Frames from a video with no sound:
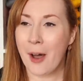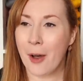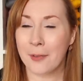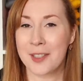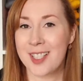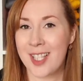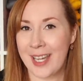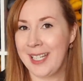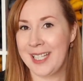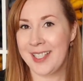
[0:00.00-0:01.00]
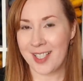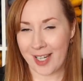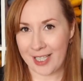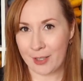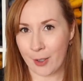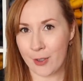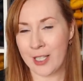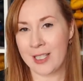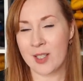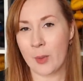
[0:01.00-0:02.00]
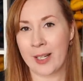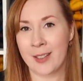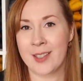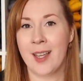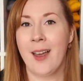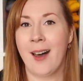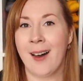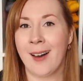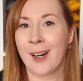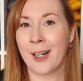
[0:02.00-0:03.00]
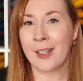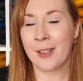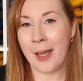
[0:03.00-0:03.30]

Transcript: of tiny, tiny crocheted squares are